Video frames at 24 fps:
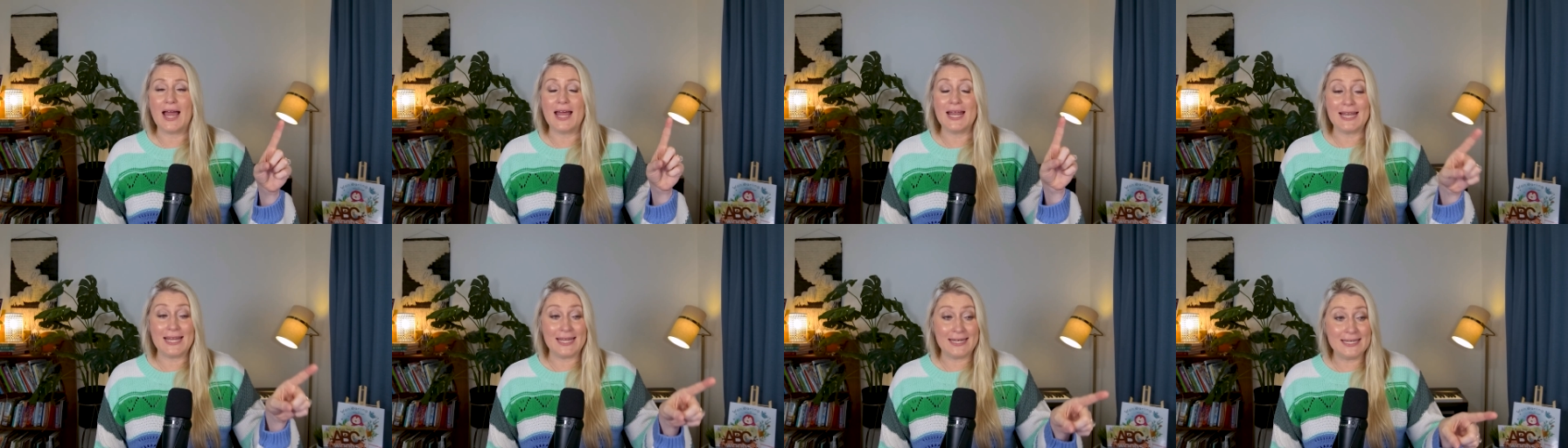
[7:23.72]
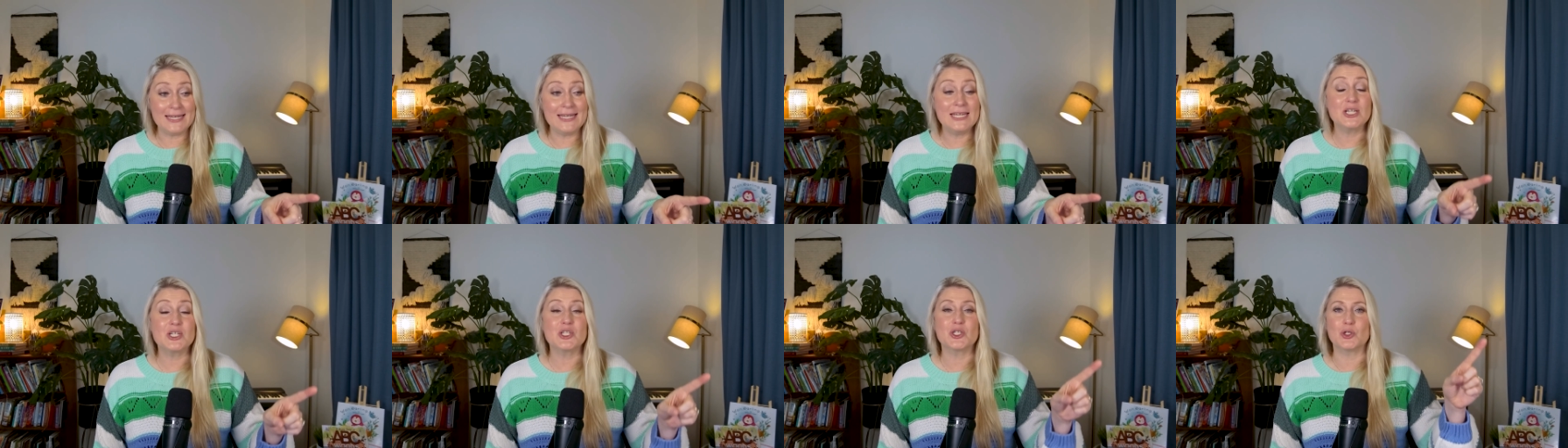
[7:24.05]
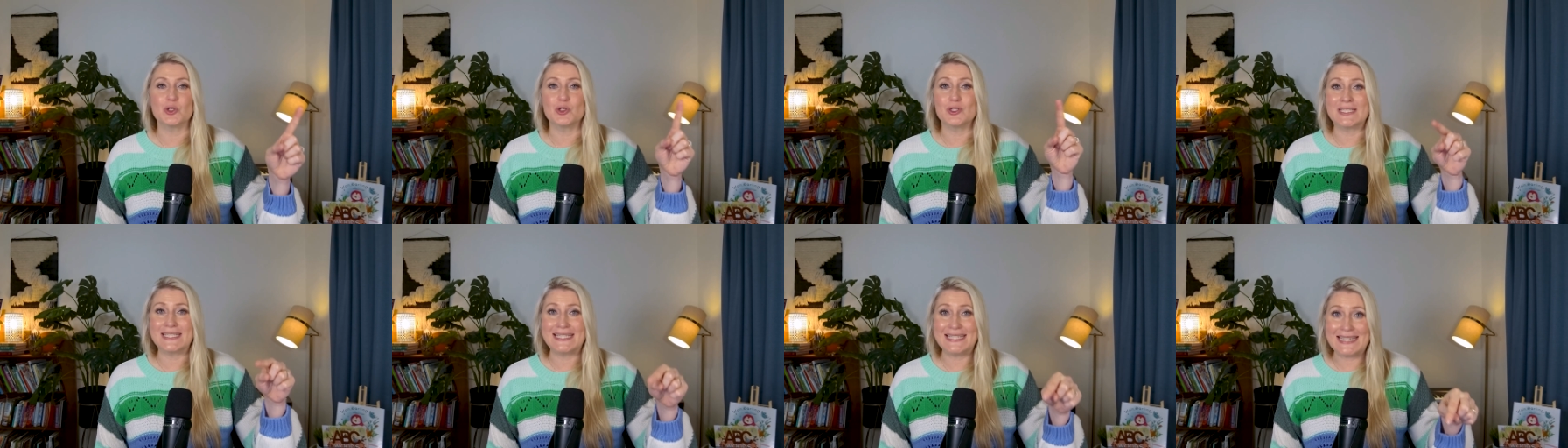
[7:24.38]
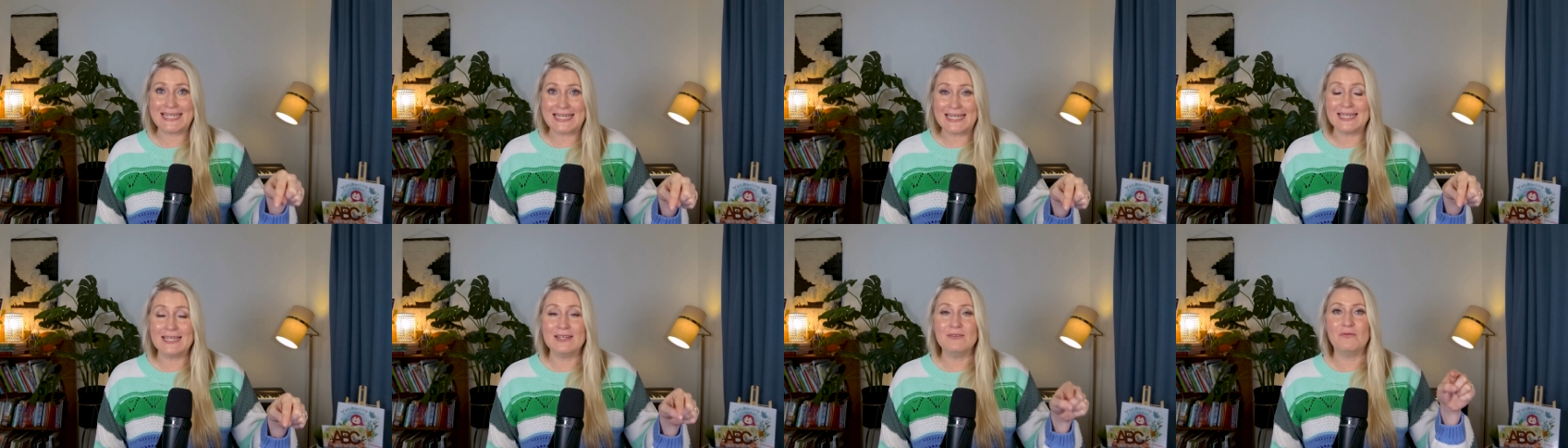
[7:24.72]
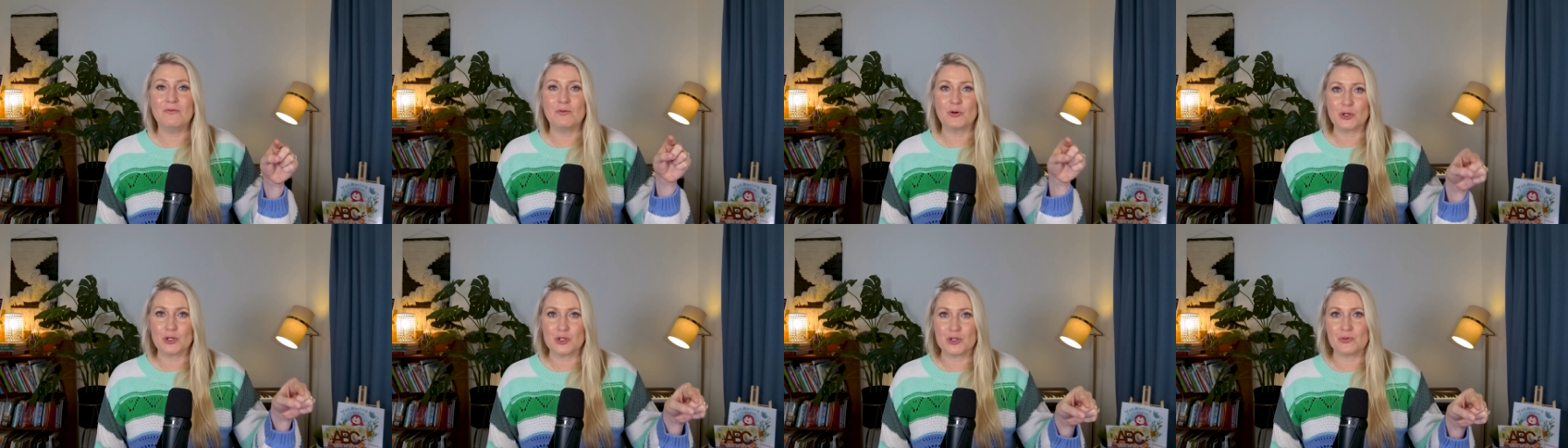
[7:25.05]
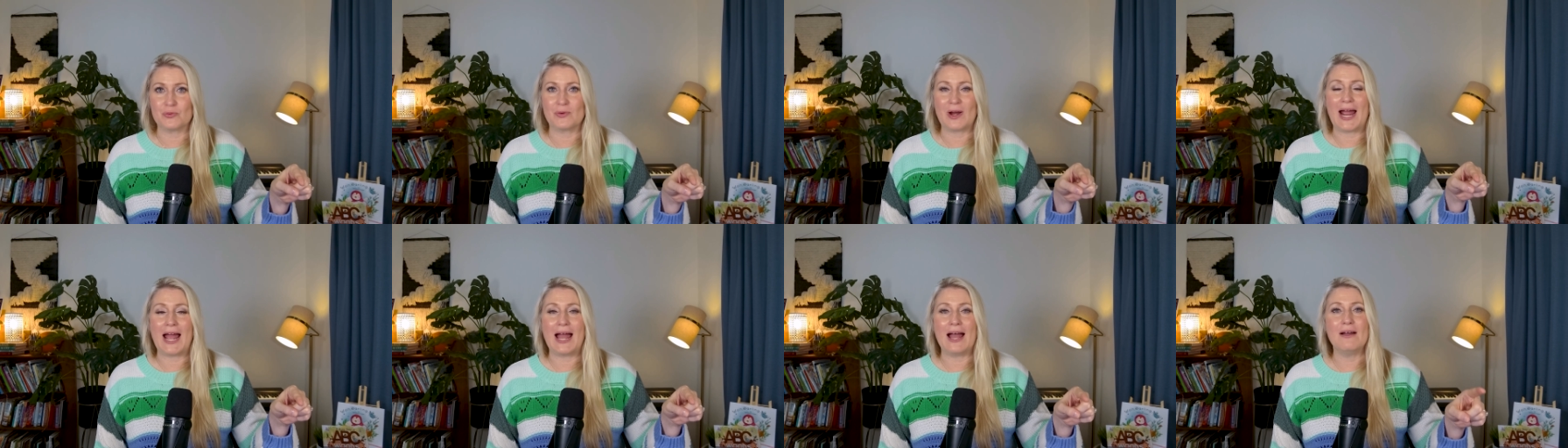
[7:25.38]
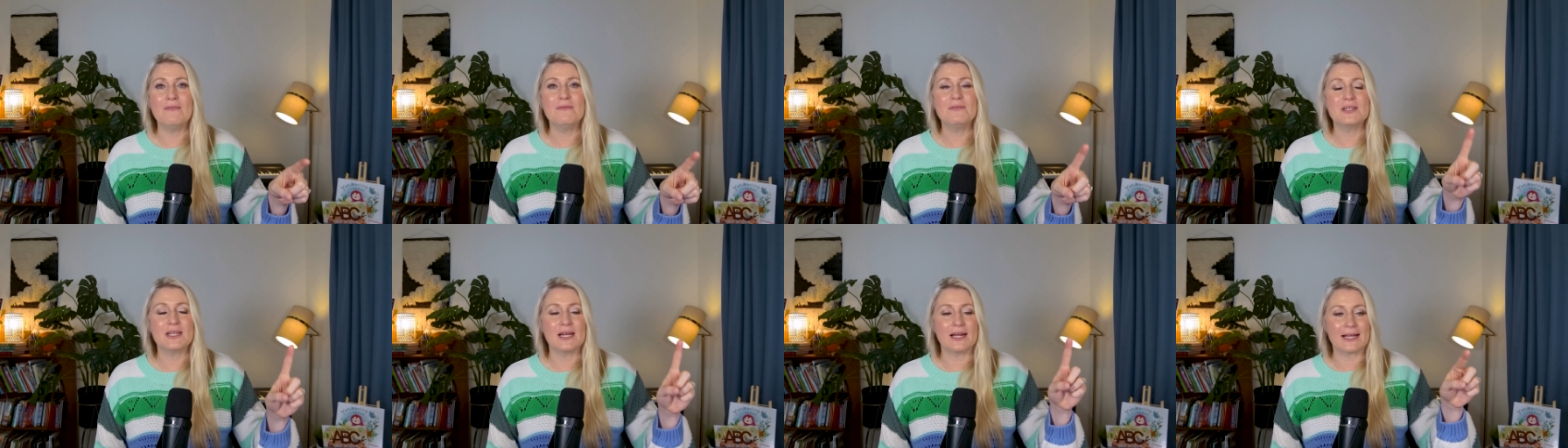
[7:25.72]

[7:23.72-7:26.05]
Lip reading: initial D for draft.